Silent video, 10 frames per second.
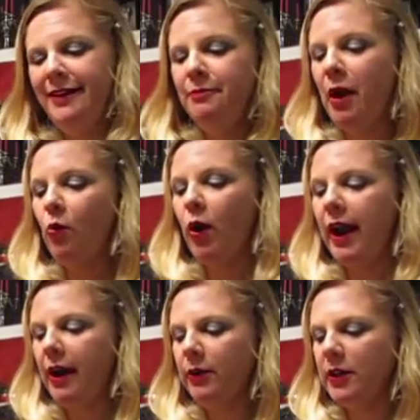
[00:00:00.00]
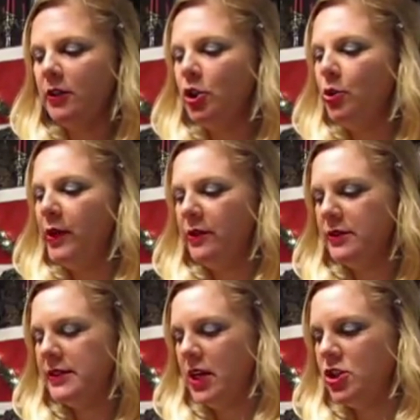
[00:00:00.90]
My 1-hour New
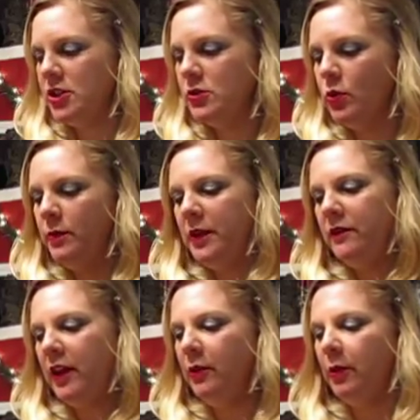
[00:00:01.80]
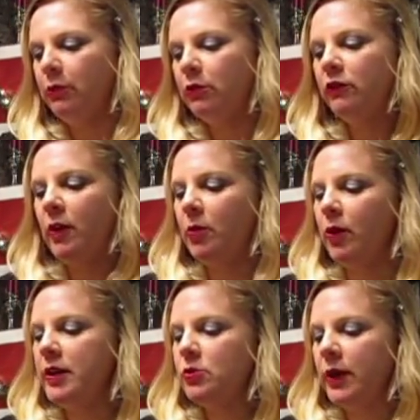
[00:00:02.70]
Year's sessions will be available through
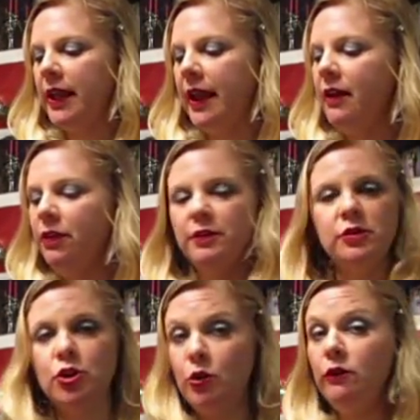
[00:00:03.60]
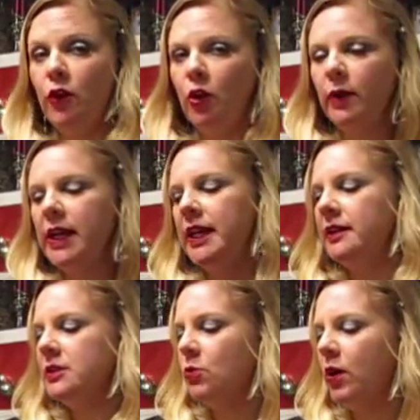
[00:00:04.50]
February 28th. It's 2 full
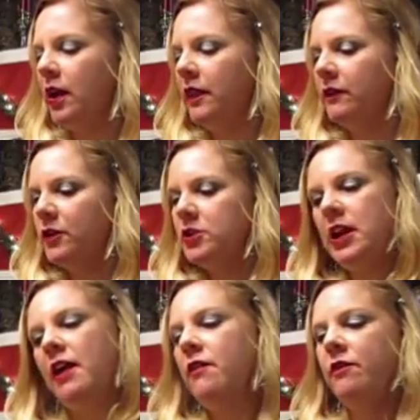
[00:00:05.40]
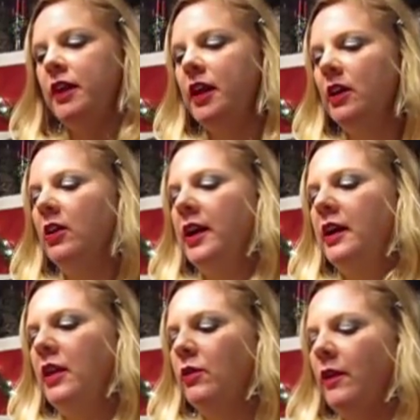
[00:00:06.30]
readings, one on the first half of the year and
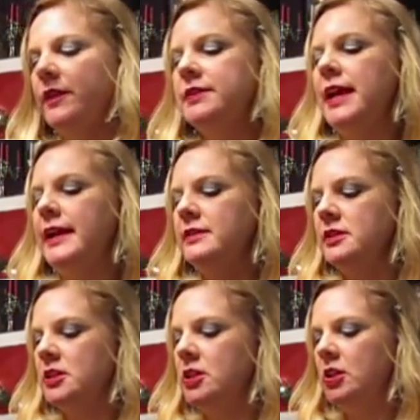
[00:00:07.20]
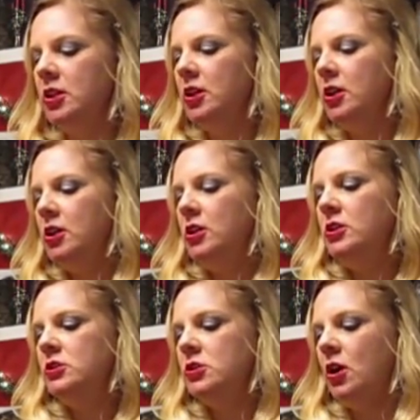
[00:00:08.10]
another on the second.
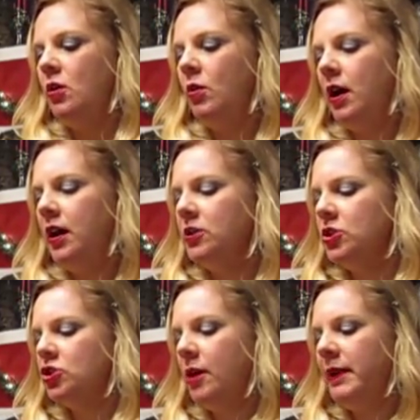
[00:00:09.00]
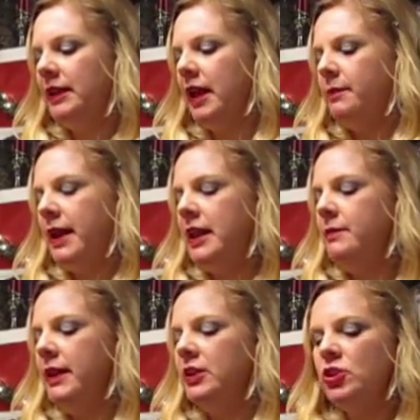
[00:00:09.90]
So just drop me a line at my
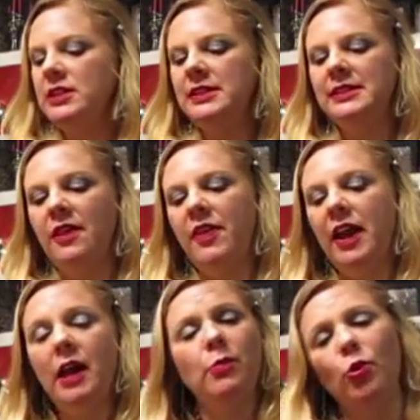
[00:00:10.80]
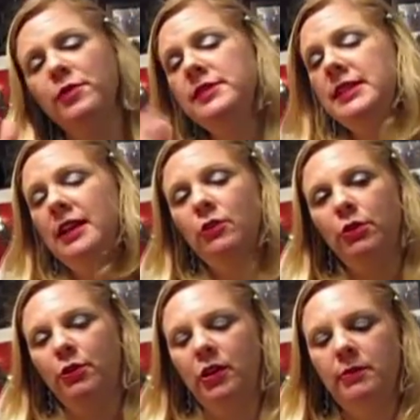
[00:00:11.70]
email address to set that up, or the standard
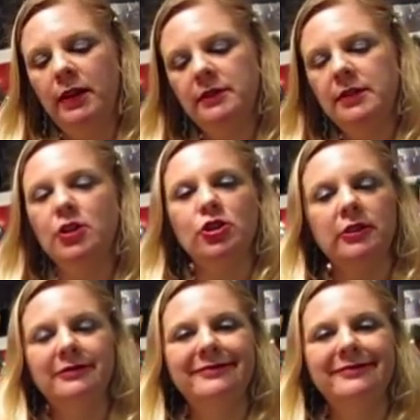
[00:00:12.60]
30-minute session